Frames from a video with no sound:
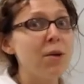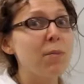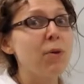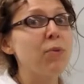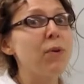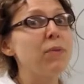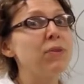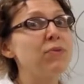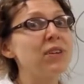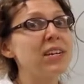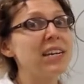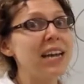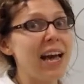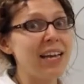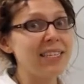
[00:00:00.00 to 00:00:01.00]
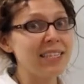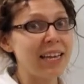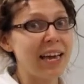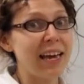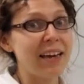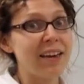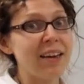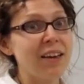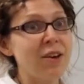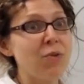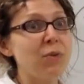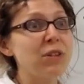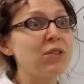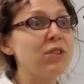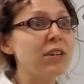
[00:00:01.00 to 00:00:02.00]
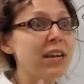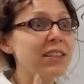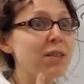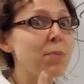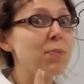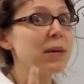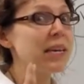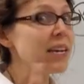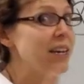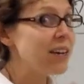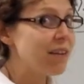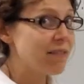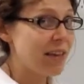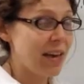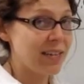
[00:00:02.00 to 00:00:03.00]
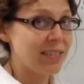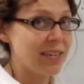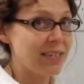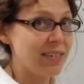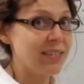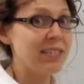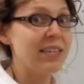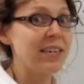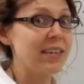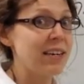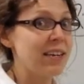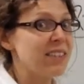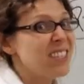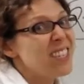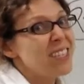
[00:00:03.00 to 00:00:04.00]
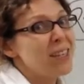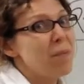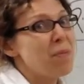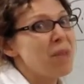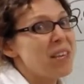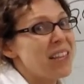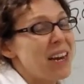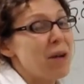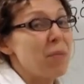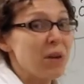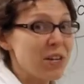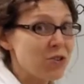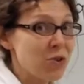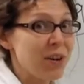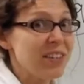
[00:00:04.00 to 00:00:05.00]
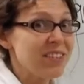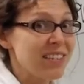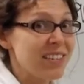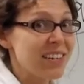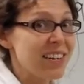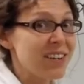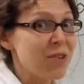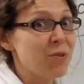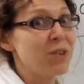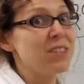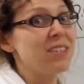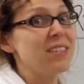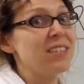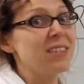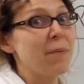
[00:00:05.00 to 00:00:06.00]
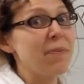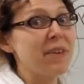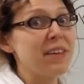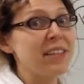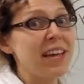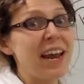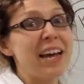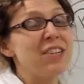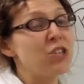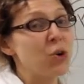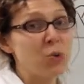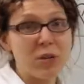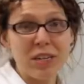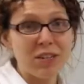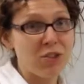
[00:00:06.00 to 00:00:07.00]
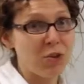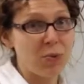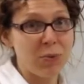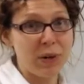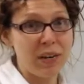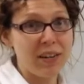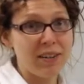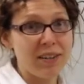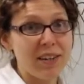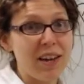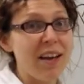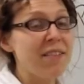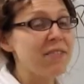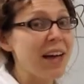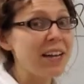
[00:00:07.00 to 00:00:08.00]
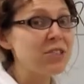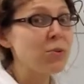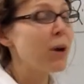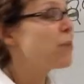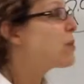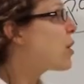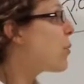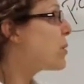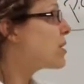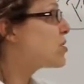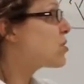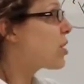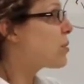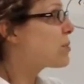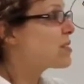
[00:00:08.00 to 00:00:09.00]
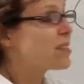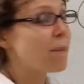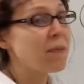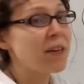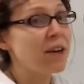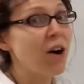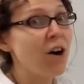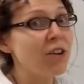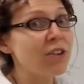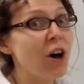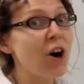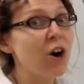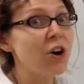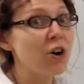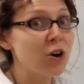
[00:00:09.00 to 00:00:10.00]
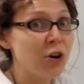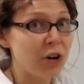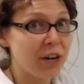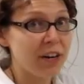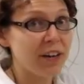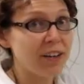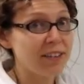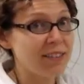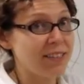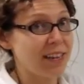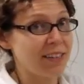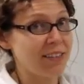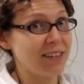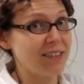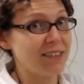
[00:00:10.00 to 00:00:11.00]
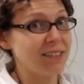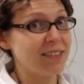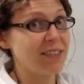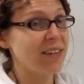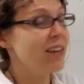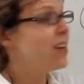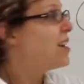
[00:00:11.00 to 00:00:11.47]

But when we read an essay, we look at the beginning of the essay to see, is this something that I'm interested in, or is it something that I don't need to read? That's why we always start with something called a hook sentence.